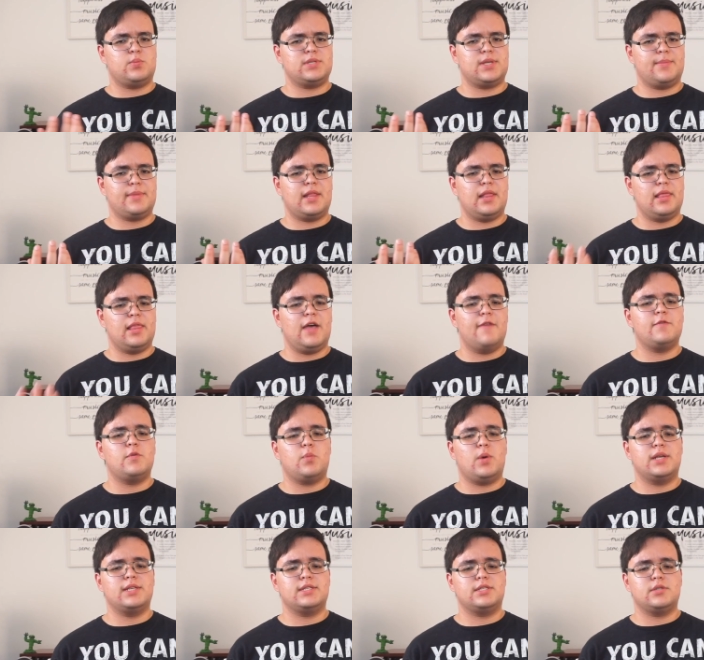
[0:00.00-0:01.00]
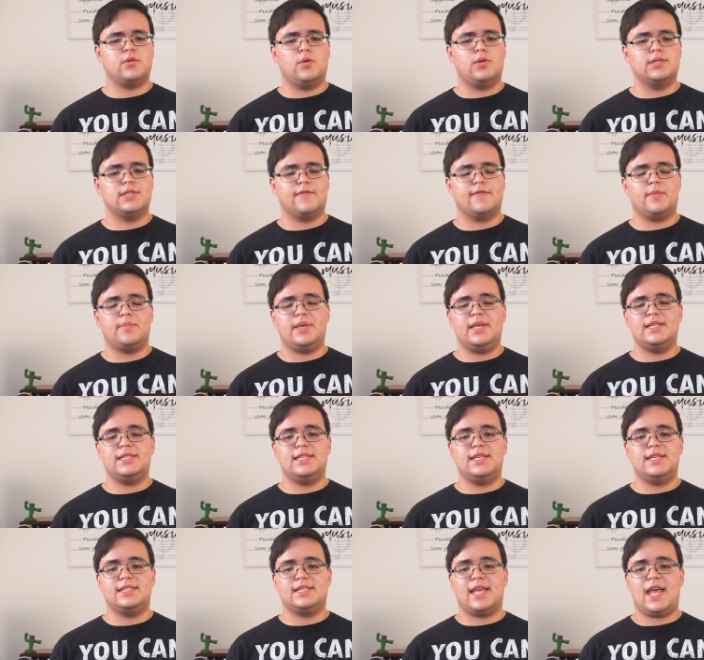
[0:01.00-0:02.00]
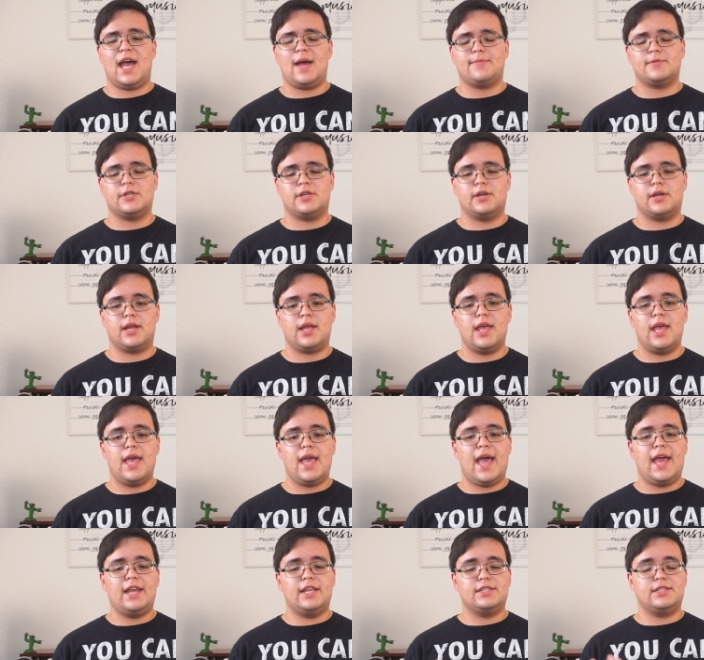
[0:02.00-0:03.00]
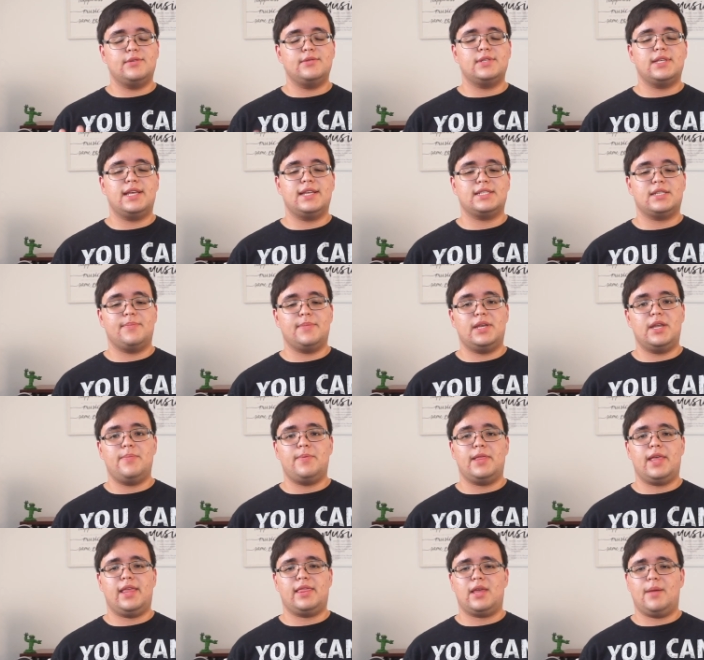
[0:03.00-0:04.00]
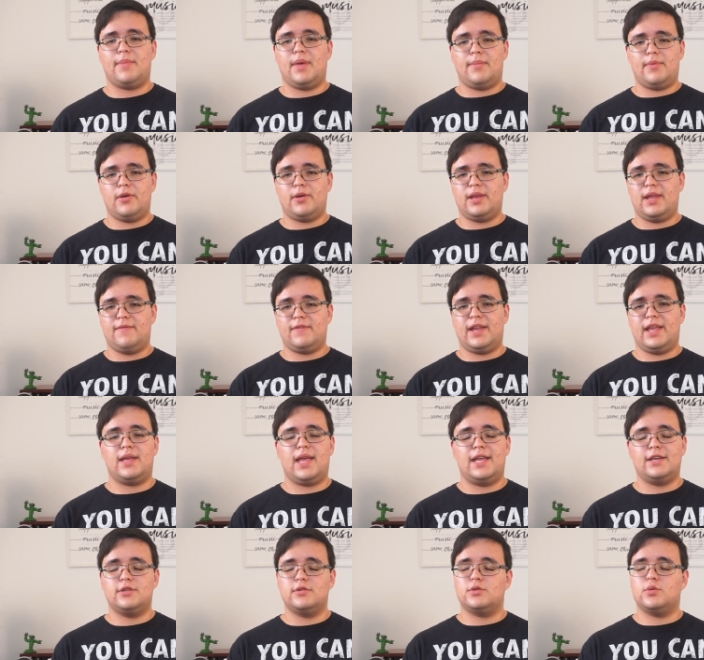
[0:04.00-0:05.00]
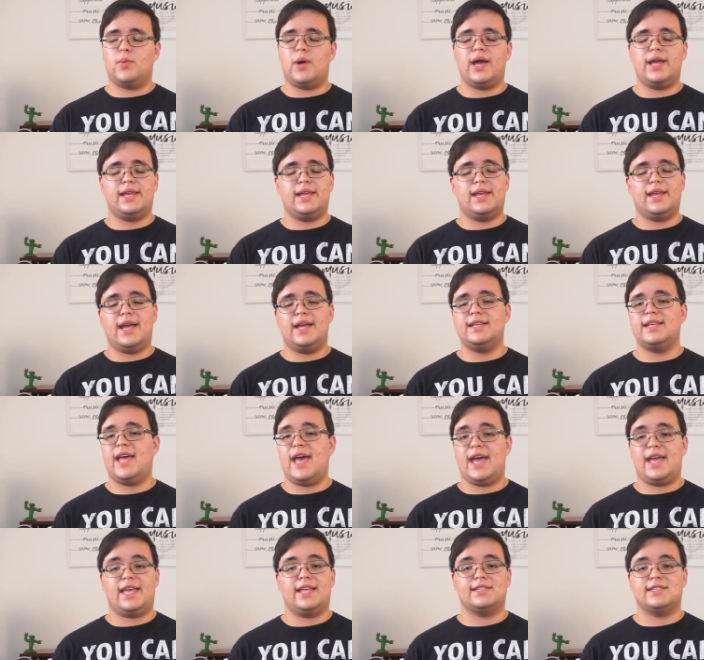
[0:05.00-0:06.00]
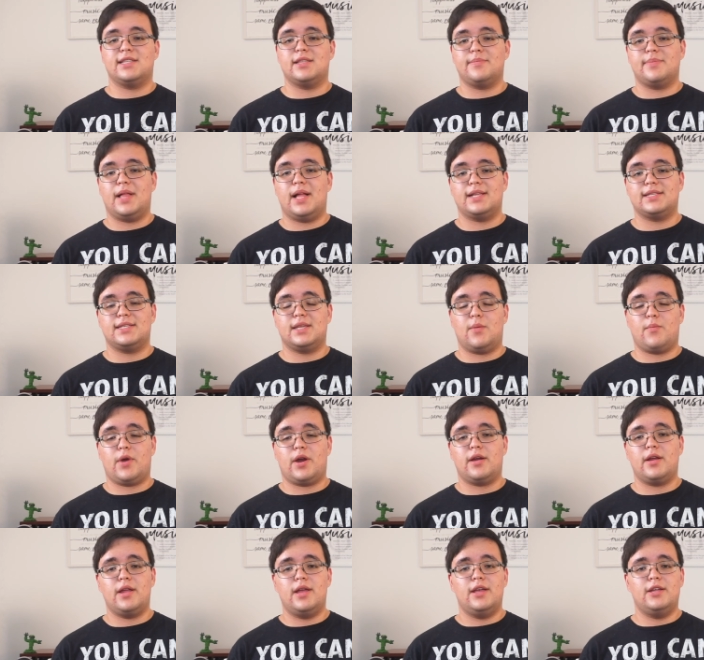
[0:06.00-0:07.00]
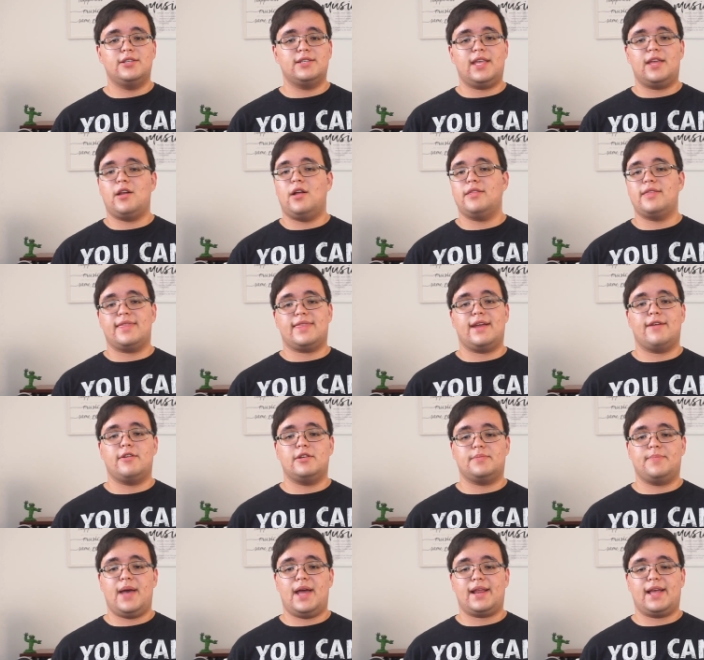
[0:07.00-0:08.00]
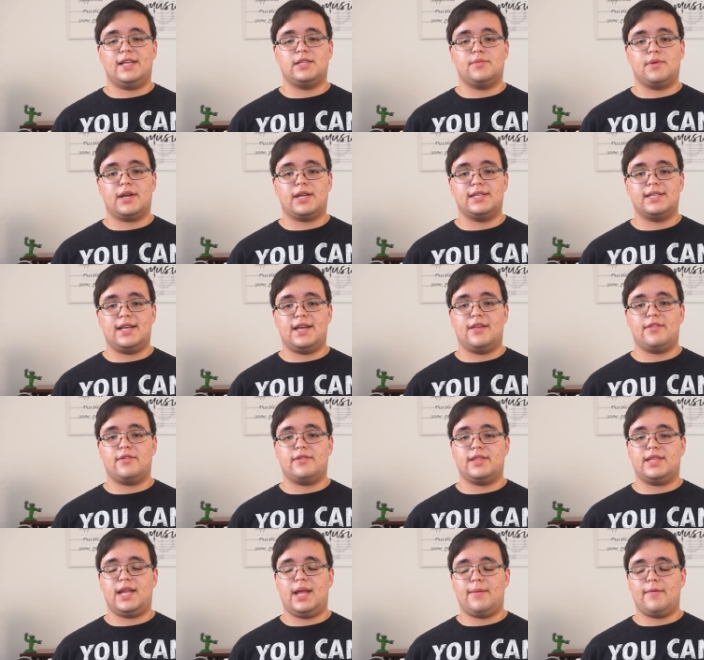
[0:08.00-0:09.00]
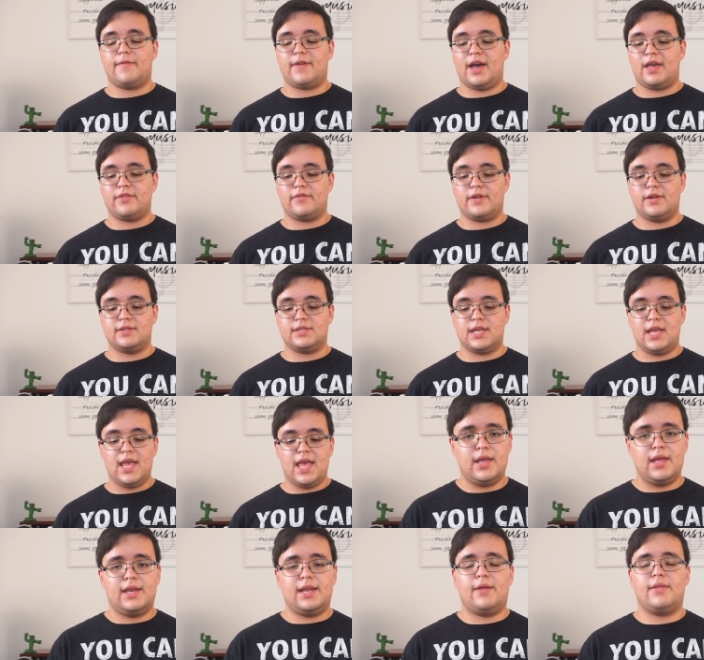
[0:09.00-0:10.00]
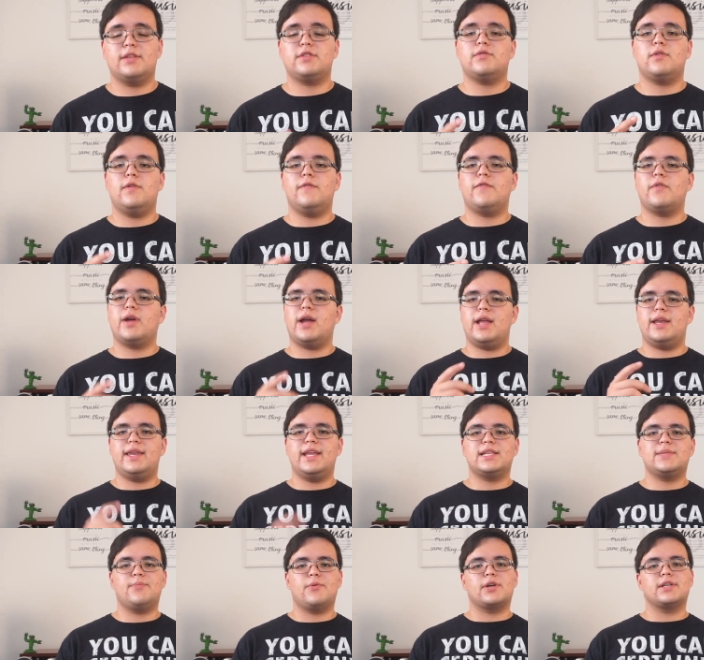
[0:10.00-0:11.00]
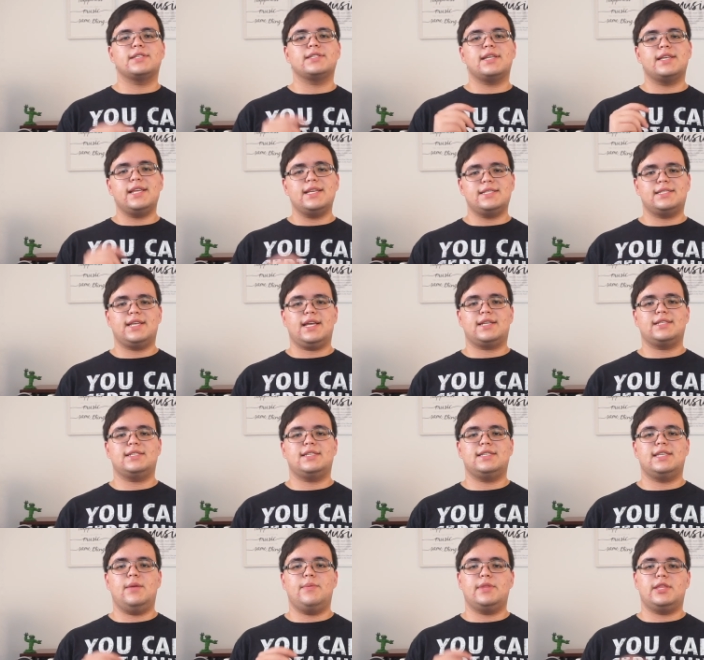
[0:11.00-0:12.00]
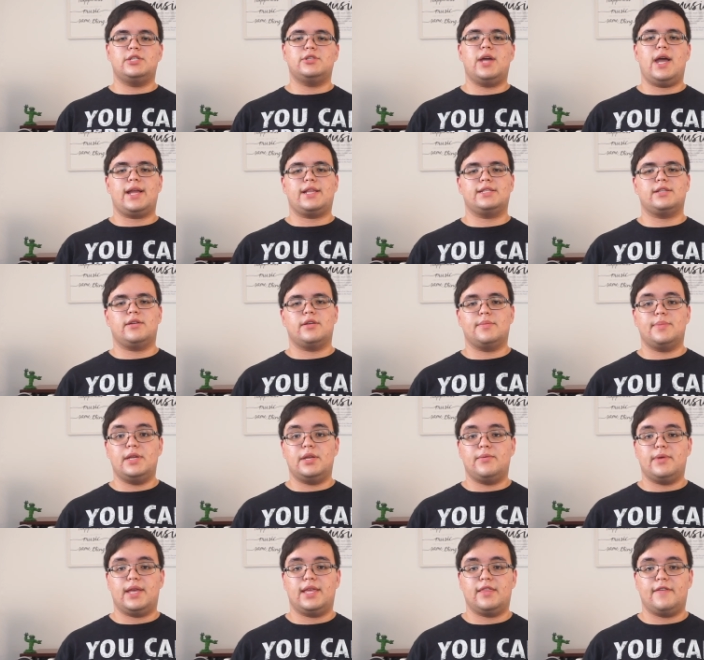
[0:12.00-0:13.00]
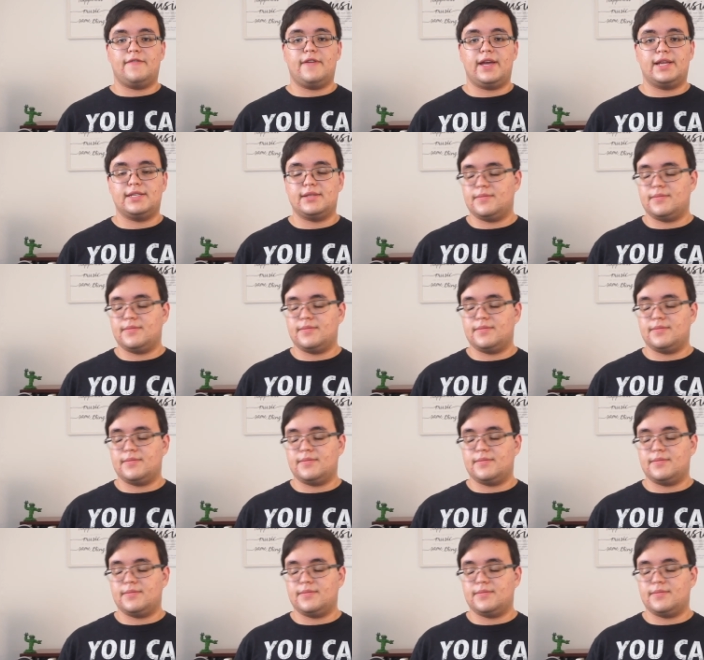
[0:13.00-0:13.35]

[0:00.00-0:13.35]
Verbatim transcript: some of the loved ones' souls of the PCs captured and is using it to manipulate them. Maybe you can even intertwine a night hag into the plot somewhere to get all the Theros bad guys working together in the name of Athreos. Now let's roll for Nyxborn statistics to see what the dragon's going to be doing in the fight.